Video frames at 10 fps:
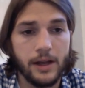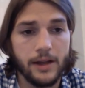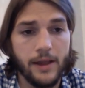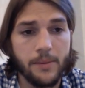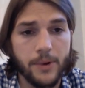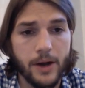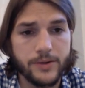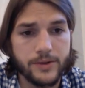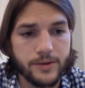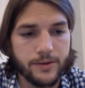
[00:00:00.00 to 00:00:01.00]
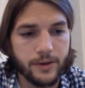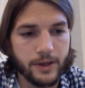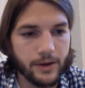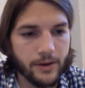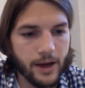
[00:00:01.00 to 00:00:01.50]
Now that browser is a
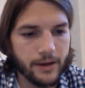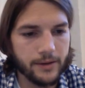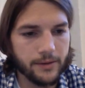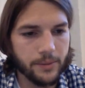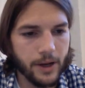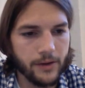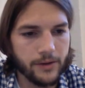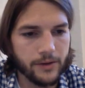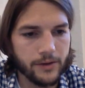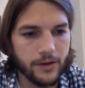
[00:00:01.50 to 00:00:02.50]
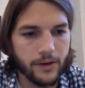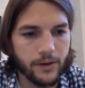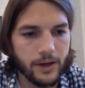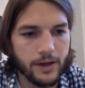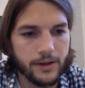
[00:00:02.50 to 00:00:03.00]
fully interactive browser, so
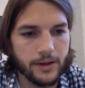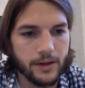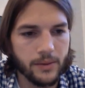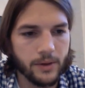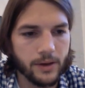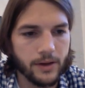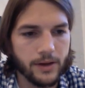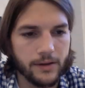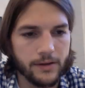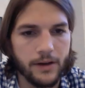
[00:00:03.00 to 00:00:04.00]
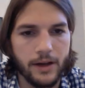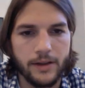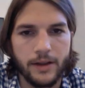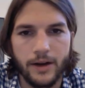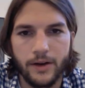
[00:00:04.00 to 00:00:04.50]
anything that you want to click inside
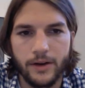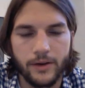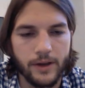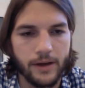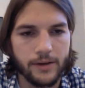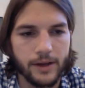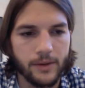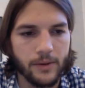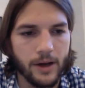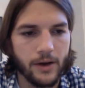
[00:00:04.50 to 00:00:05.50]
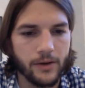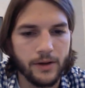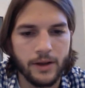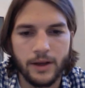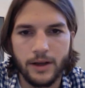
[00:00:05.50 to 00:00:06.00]
of there, it'll navigate around,
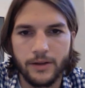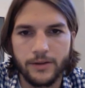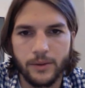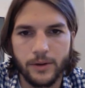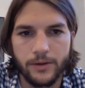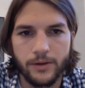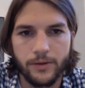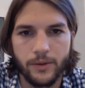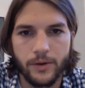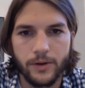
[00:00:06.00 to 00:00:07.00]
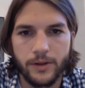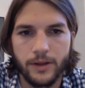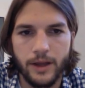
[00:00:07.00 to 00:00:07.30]
and so on and so forth.